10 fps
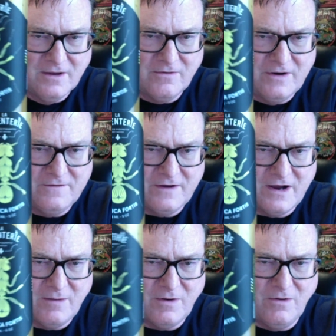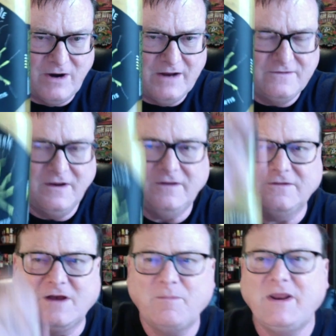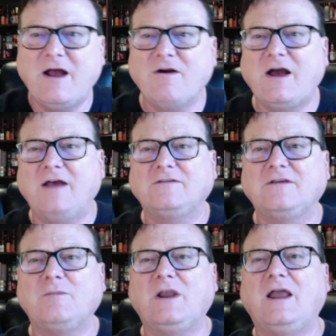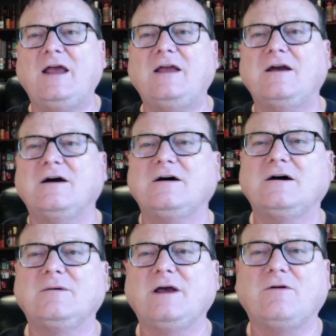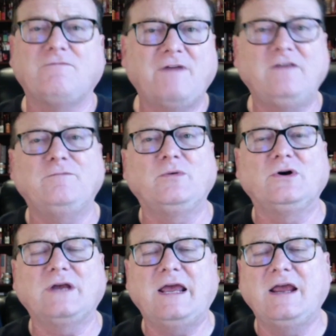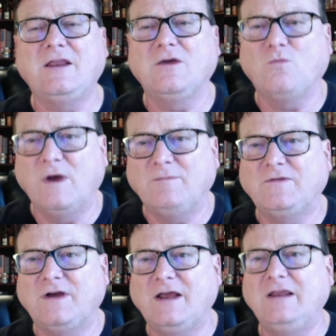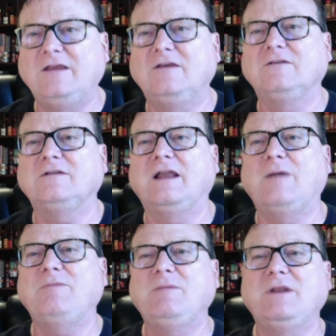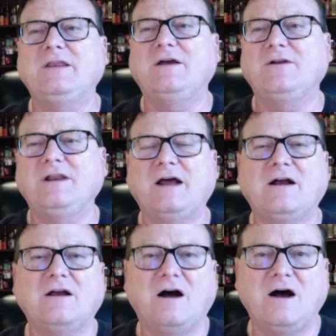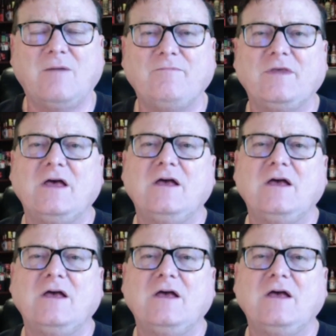Great job. All right, check this company out, guys. Give them a like on Facebook, and the website is lapimenteri.com.